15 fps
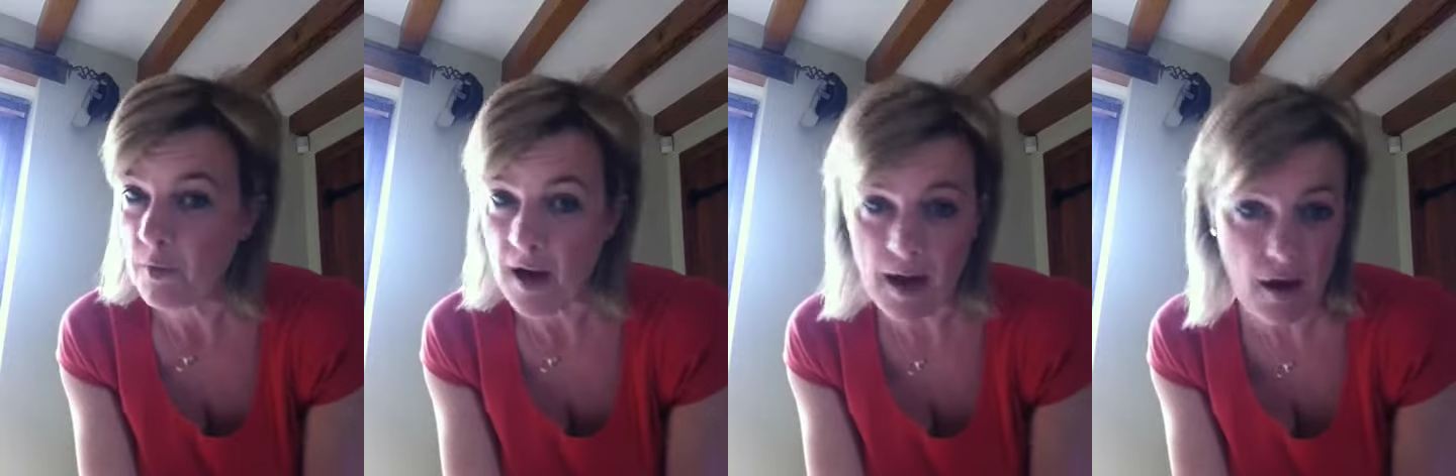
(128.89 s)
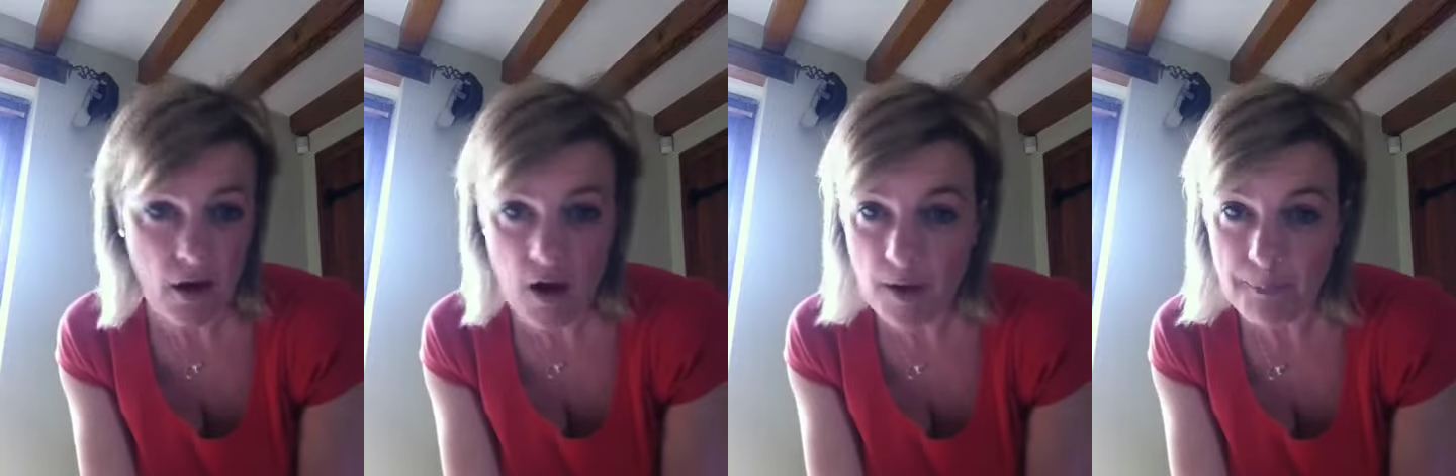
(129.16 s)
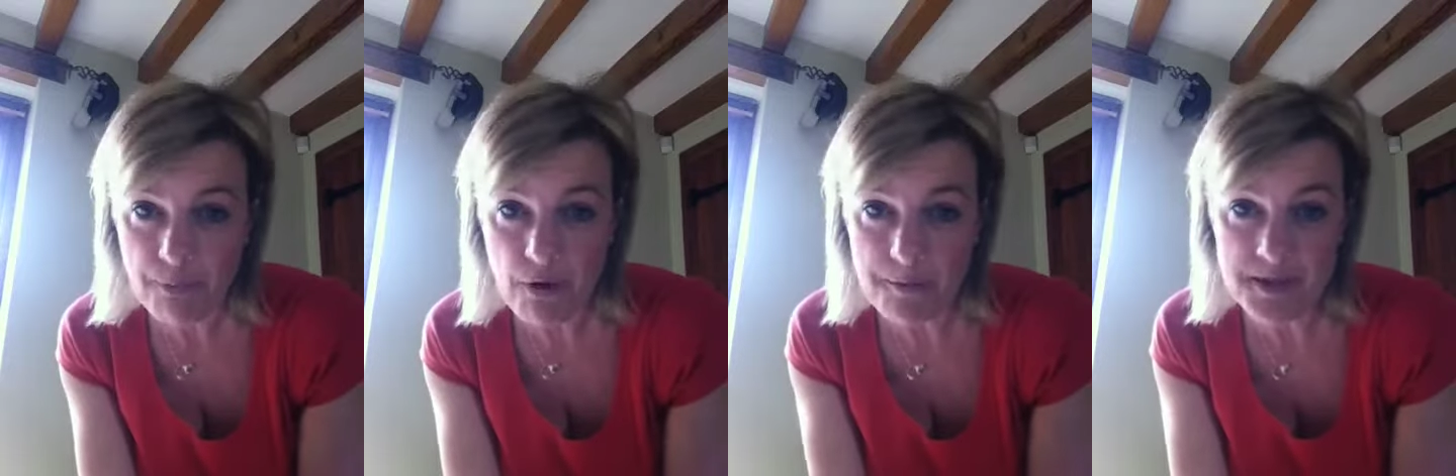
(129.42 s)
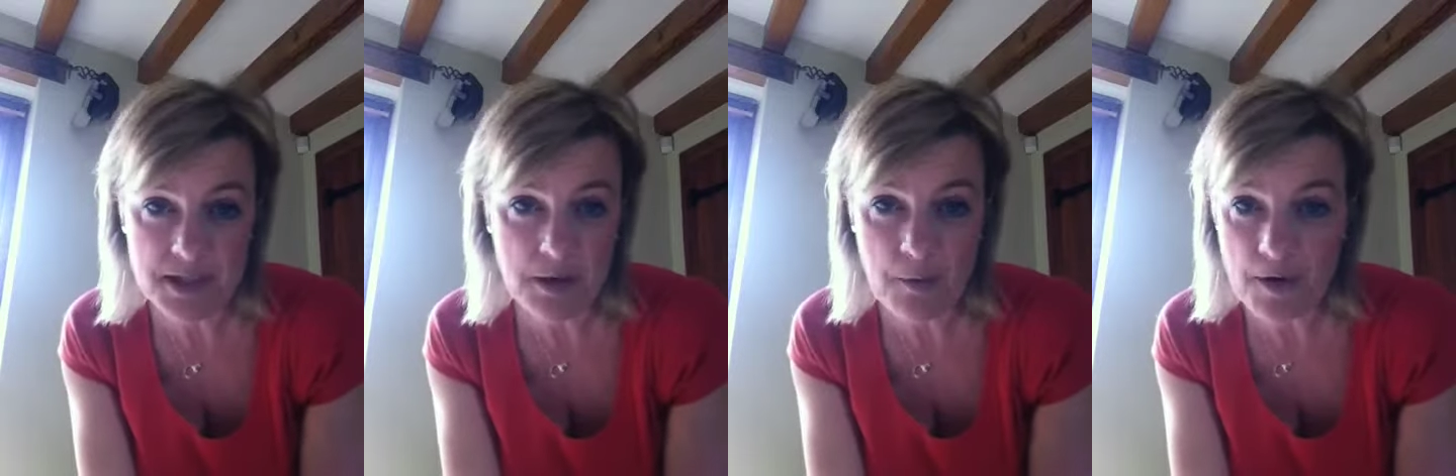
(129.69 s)
I
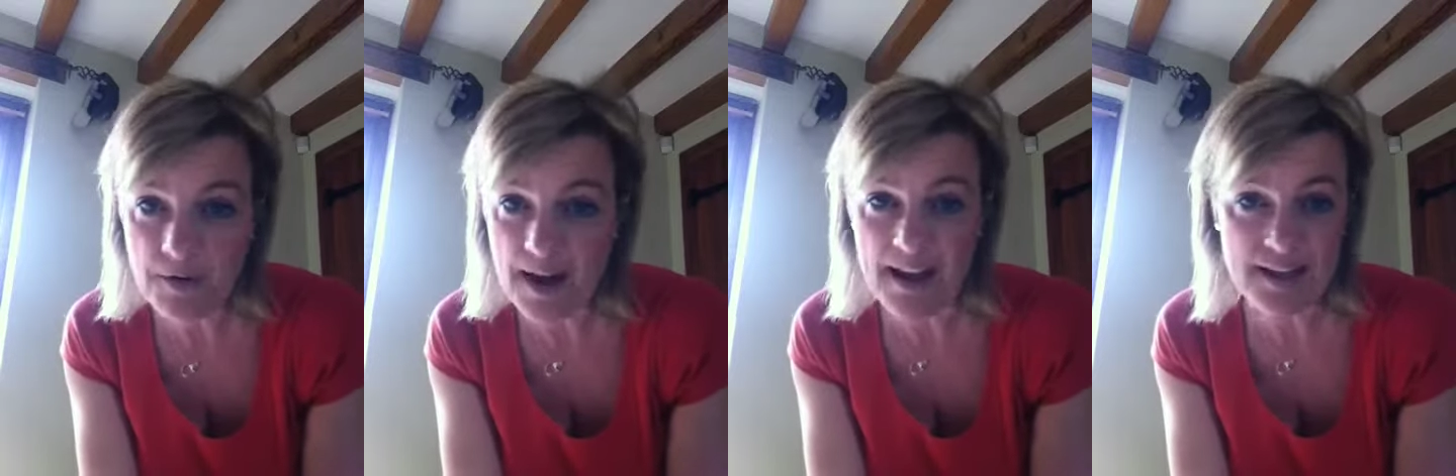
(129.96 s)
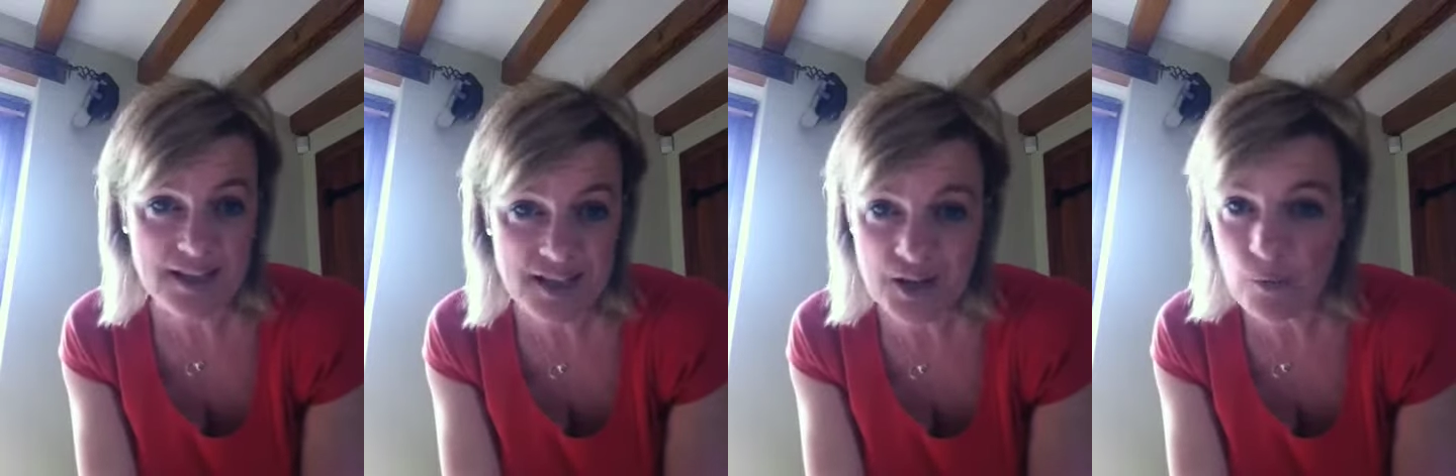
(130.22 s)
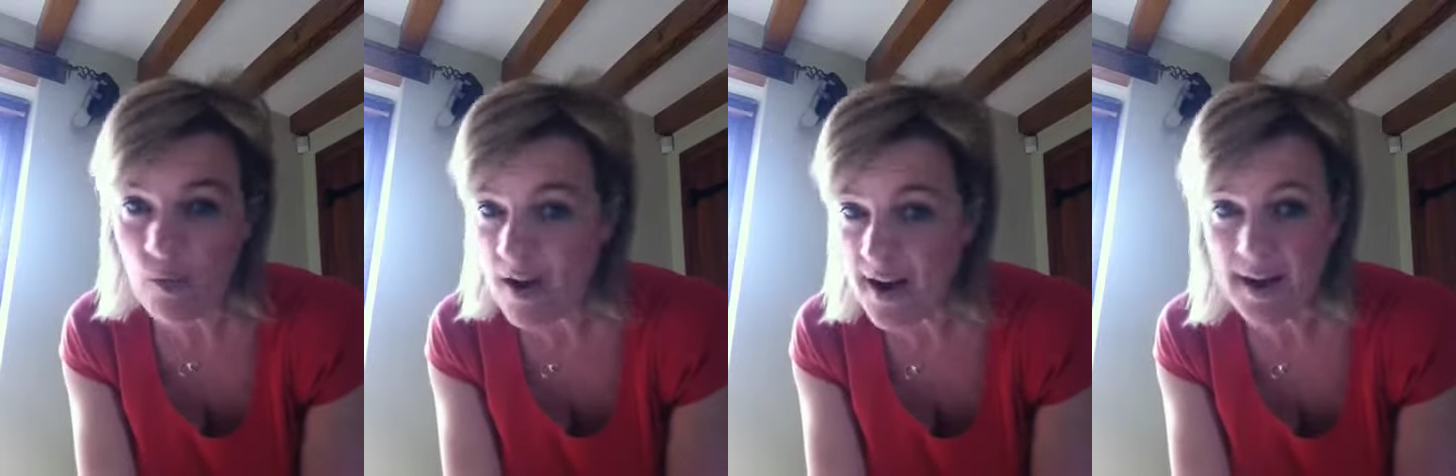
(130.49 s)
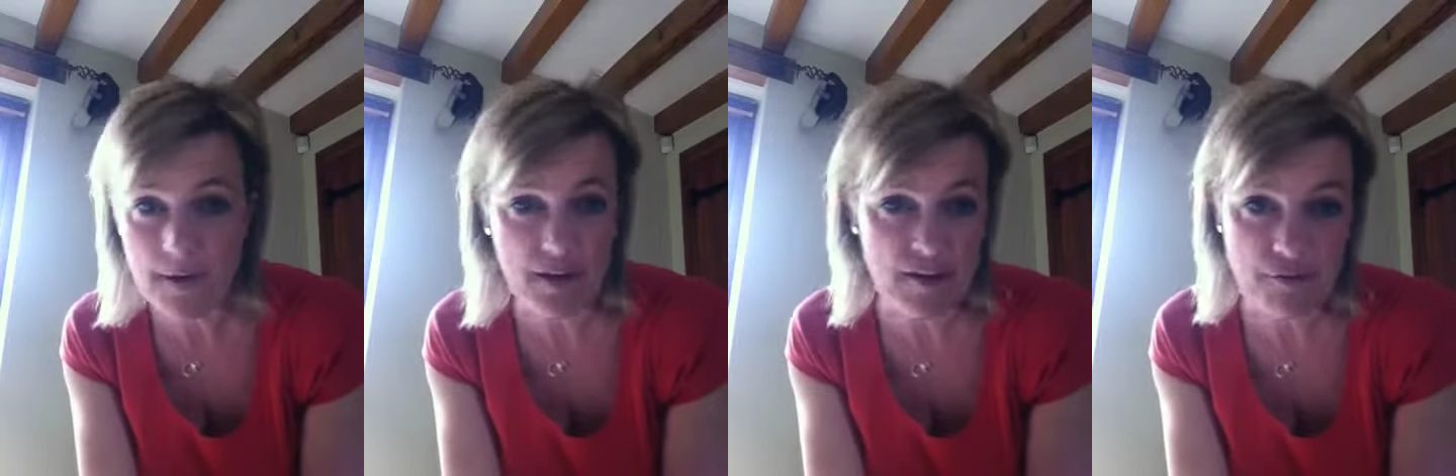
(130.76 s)
promise I won't ask you
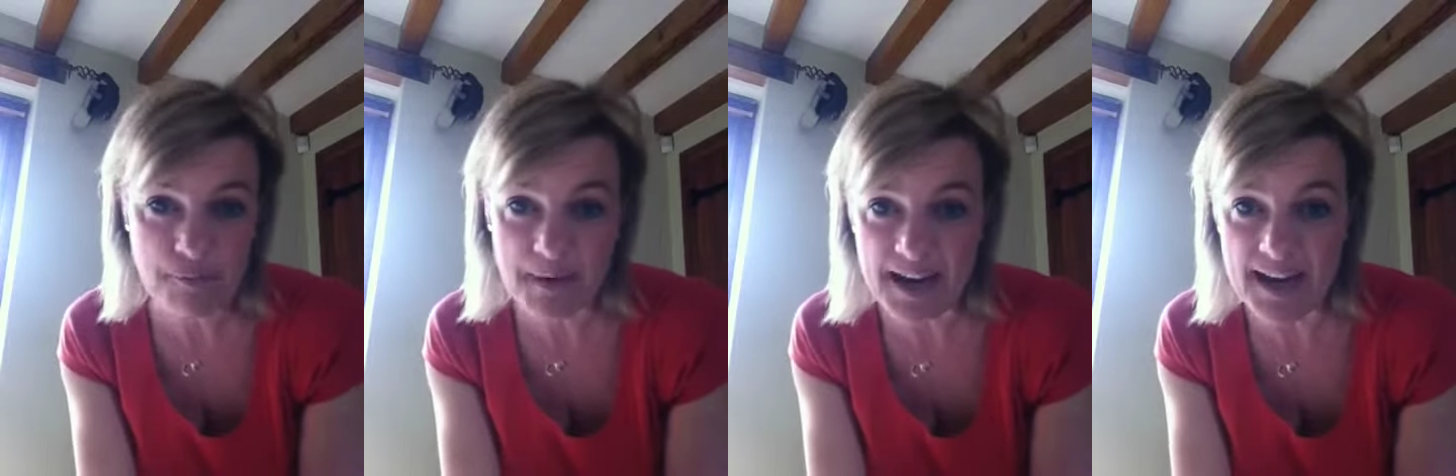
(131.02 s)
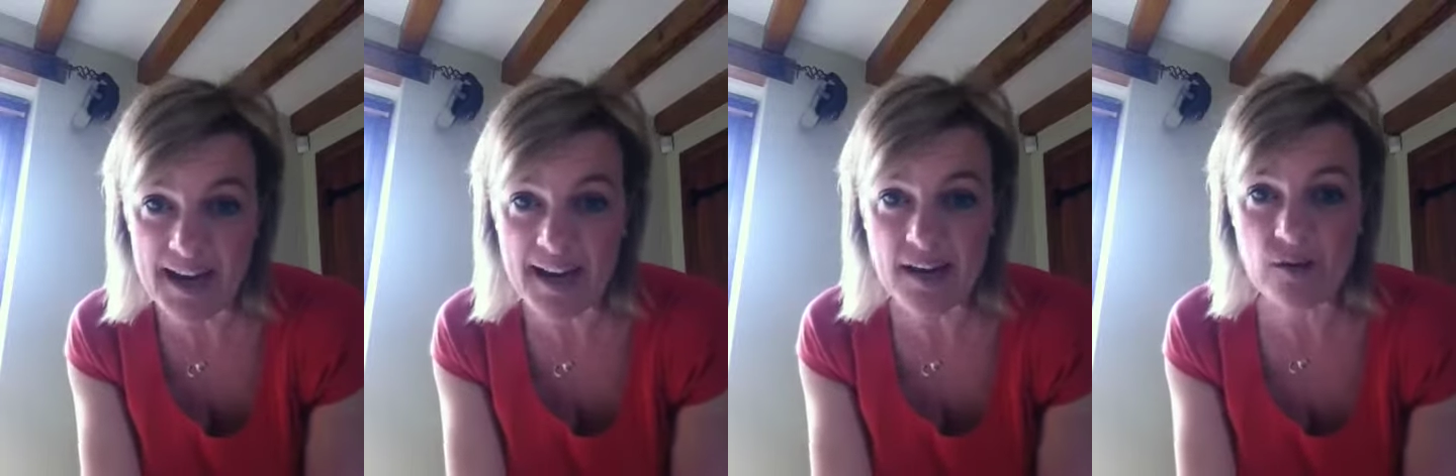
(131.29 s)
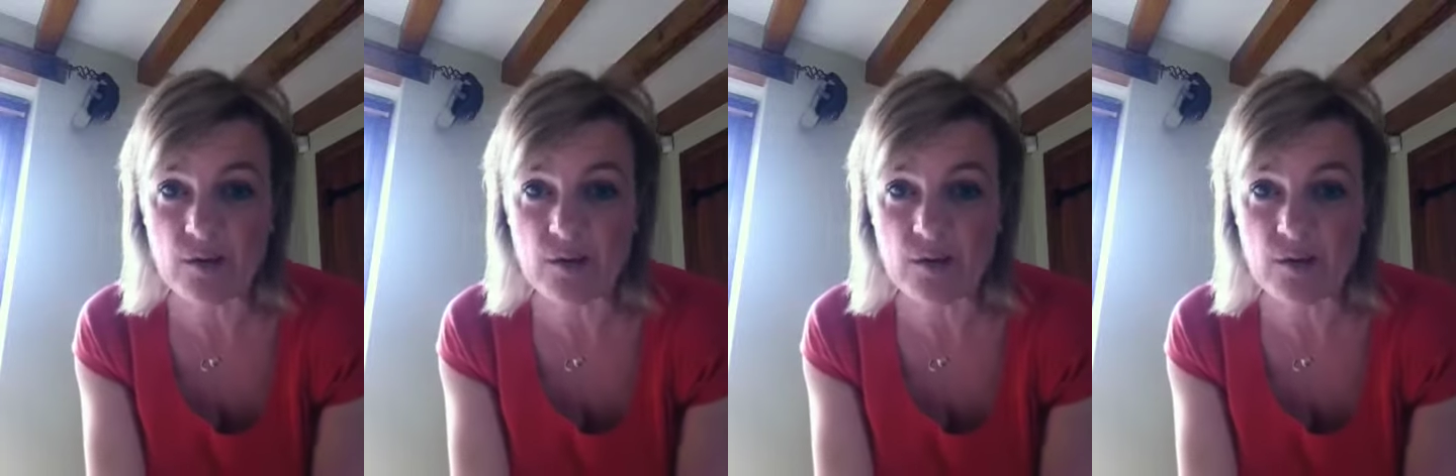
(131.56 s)
where you've been,